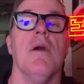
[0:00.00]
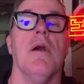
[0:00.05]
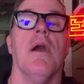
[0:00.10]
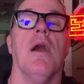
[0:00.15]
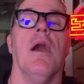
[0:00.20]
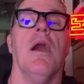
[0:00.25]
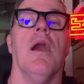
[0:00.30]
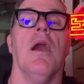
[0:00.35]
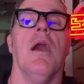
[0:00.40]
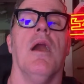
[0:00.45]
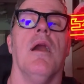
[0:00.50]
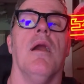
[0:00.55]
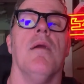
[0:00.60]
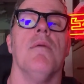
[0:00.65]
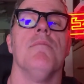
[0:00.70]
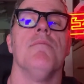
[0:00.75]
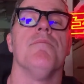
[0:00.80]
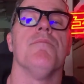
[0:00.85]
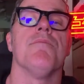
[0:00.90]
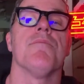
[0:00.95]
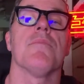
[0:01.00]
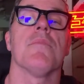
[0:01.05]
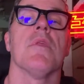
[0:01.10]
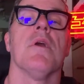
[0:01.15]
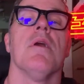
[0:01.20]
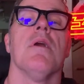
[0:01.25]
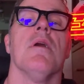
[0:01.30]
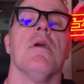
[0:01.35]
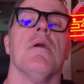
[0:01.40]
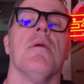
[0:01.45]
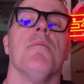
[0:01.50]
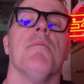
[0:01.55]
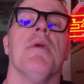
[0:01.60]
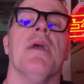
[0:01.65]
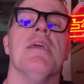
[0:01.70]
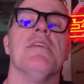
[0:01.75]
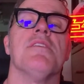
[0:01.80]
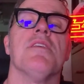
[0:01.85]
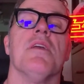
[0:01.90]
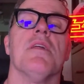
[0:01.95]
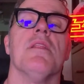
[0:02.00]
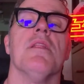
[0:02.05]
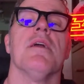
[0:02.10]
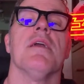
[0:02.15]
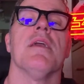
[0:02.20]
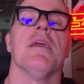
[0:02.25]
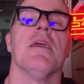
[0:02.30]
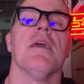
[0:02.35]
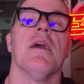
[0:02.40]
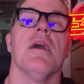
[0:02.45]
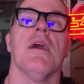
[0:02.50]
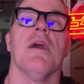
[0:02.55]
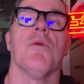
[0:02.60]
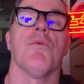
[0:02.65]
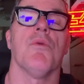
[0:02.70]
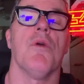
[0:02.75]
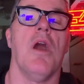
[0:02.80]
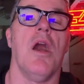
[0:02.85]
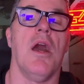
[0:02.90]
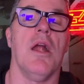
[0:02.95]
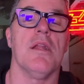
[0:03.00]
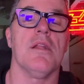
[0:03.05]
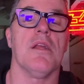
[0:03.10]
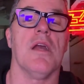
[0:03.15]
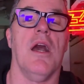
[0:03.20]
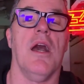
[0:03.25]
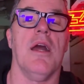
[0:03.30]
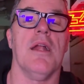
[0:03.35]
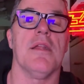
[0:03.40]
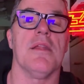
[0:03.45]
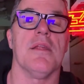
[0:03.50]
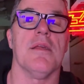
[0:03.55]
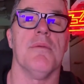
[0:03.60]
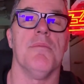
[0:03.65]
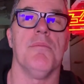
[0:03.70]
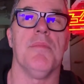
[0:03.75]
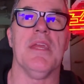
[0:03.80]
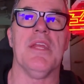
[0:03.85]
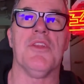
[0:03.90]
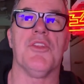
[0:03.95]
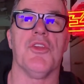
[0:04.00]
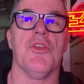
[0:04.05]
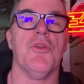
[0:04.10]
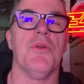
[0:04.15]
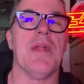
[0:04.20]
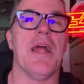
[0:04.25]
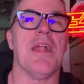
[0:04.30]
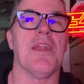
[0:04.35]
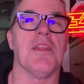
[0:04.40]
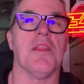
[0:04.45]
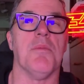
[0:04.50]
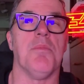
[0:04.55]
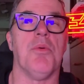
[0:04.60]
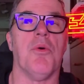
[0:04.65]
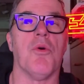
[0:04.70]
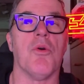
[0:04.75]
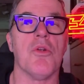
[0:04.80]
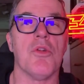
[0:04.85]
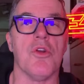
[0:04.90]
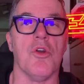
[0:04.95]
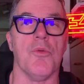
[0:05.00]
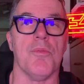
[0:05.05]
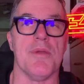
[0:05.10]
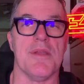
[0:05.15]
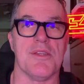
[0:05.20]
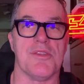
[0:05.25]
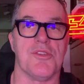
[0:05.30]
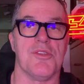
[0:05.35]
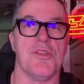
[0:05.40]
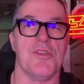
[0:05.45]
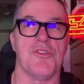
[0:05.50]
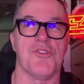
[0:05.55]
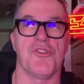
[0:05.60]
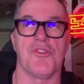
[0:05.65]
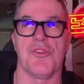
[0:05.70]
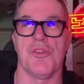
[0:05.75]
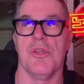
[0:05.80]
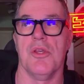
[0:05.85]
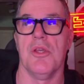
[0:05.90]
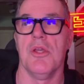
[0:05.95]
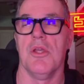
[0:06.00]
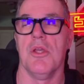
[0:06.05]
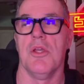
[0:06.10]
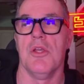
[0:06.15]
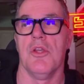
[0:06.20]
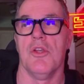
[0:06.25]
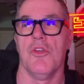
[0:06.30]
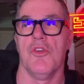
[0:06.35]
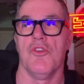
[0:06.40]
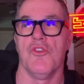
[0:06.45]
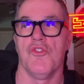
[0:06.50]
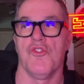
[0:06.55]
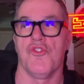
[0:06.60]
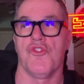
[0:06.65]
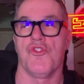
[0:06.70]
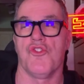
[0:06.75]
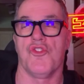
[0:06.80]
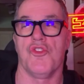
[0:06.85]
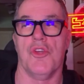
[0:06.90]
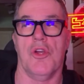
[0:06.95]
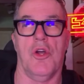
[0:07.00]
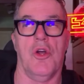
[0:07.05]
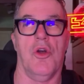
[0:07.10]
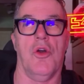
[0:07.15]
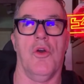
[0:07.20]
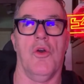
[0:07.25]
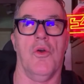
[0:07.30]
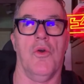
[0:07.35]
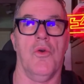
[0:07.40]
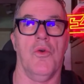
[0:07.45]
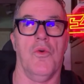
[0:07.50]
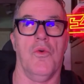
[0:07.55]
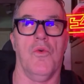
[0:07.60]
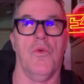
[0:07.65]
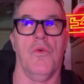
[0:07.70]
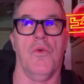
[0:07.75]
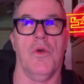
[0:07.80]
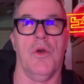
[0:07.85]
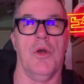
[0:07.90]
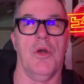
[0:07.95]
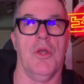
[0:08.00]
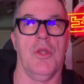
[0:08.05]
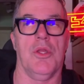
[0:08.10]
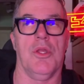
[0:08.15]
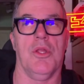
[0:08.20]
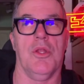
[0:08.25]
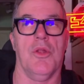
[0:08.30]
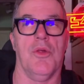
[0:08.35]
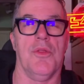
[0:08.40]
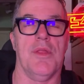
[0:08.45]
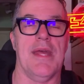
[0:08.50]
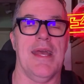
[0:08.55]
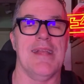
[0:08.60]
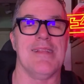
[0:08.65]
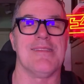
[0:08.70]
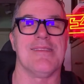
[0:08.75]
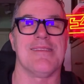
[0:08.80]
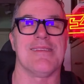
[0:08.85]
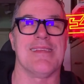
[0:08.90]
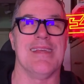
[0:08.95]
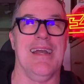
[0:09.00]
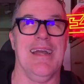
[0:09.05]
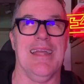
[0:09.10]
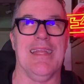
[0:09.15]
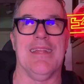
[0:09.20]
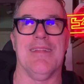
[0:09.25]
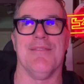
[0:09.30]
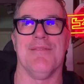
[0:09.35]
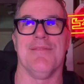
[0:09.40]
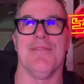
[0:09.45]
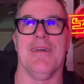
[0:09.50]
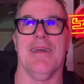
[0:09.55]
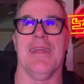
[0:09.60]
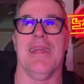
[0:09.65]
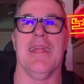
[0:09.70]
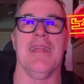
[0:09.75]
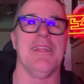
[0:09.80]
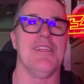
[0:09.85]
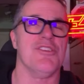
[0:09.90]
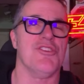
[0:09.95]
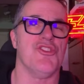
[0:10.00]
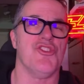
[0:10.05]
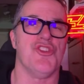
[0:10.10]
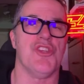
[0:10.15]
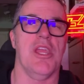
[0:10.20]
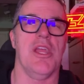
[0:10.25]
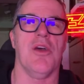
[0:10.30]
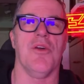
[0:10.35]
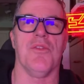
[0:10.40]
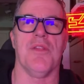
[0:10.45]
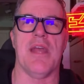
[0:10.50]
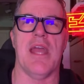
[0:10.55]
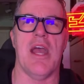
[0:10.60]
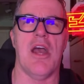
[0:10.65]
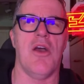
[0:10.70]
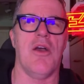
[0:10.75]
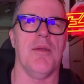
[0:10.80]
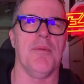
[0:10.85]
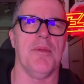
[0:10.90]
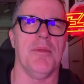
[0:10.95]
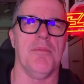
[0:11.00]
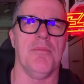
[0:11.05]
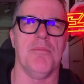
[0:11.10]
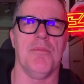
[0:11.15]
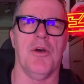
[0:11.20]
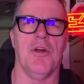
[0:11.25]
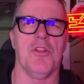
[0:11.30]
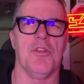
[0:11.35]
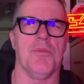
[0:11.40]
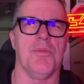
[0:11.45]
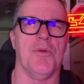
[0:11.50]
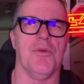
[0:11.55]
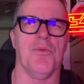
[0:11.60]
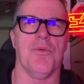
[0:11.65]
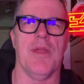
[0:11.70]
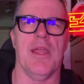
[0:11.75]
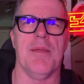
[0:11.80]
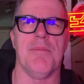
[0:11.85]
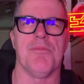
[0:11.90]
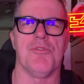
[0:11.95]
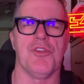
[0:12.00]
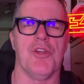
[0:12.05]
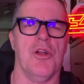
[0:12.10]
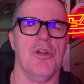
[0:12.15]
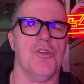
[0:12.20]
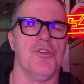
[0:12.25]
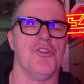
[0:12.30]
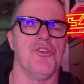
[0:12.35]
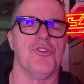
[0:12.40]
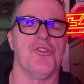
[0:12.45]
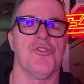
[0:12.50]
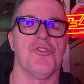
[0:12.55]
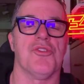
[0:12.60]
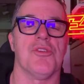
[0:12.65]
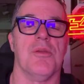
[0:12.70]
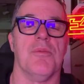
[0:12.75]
Um, basically, Ron got Me Too'd out of the porno business. So, that's kind of like, and he's in jail now. I mean, multiple rape charges.